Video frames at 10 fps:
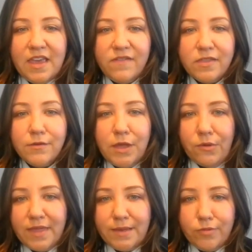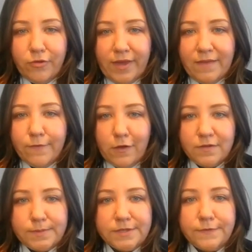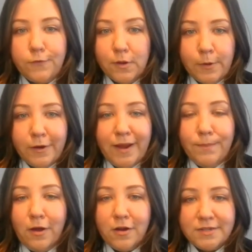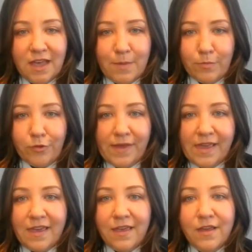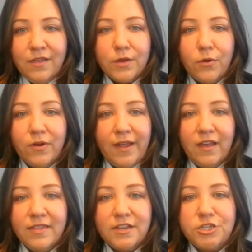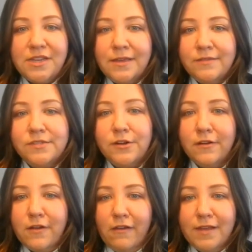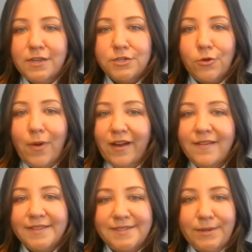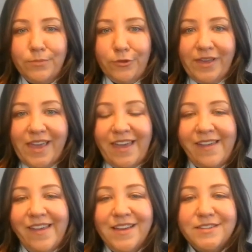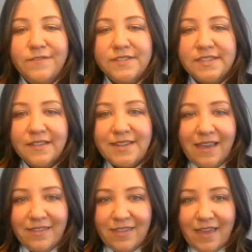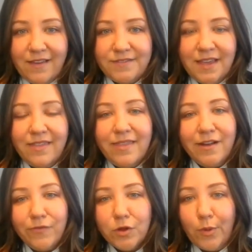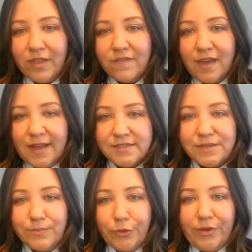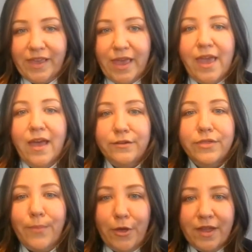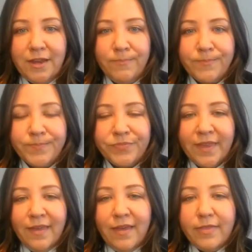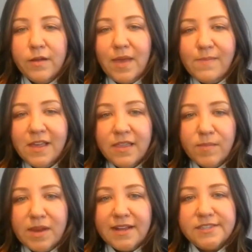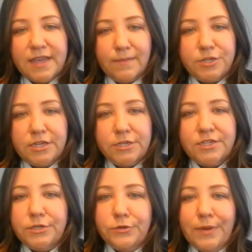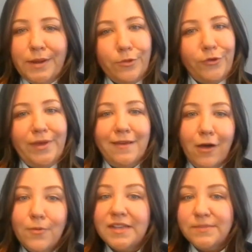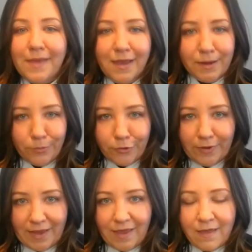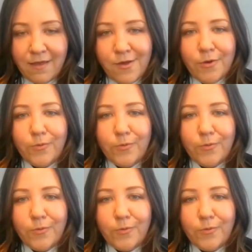Even though the only employee involved was a former and part-time employee, the court held that she used her knowledge acquired as an employee to facilitate the theft and therefore qualified as an employee under the bond. There may be a limited exception to an employee always being an employee,